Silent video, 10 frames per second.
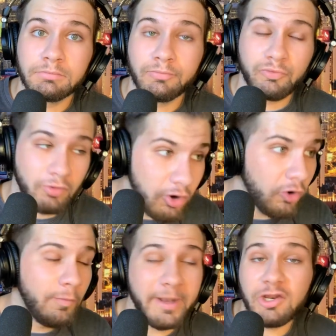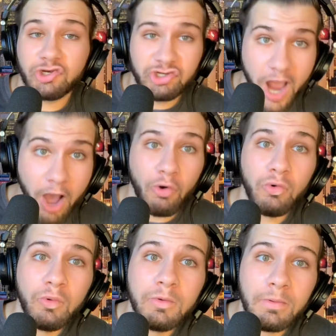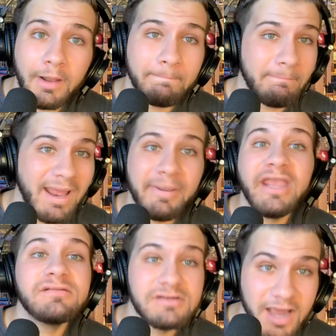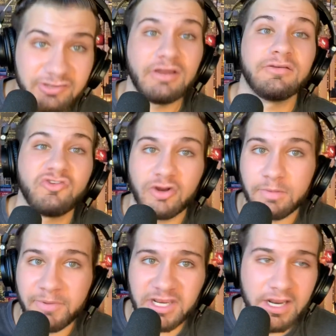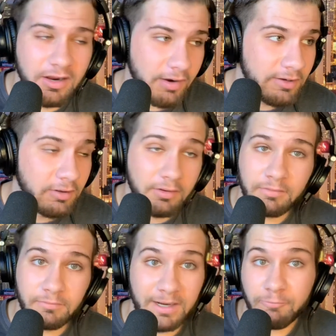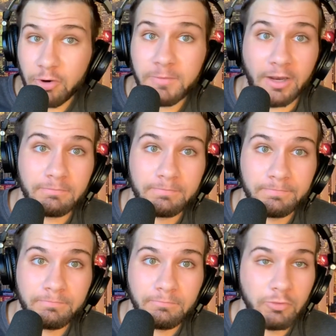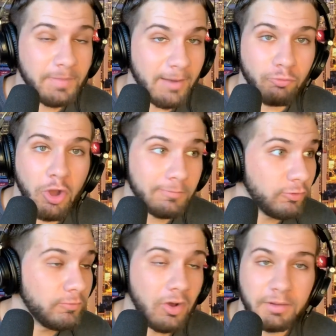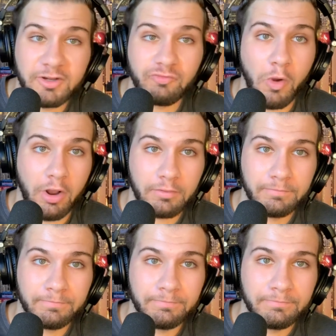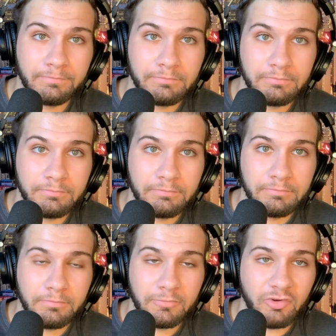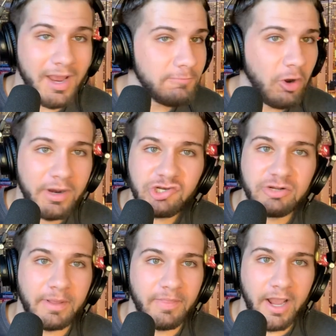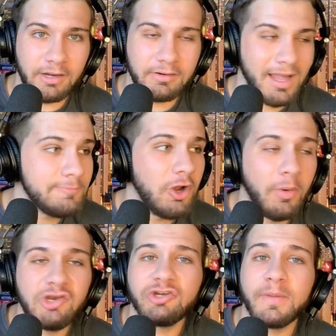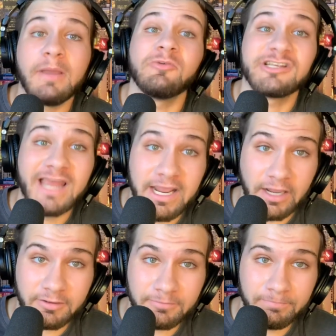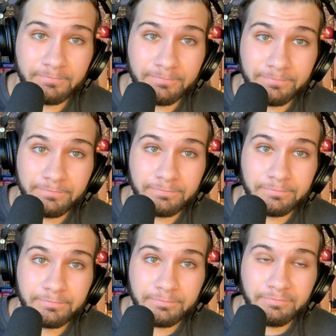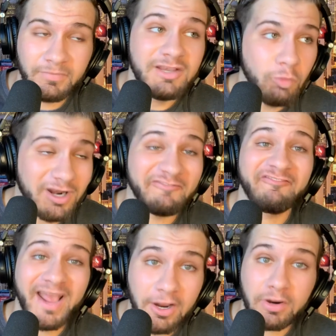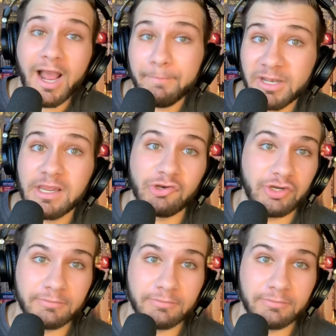prove and to show that maybe he doesn't deserve to be here, and he proved it. Proved them wrong, proved all of us wrong. So I have no issue with that. I have no issue with him staying. He won a fair competition.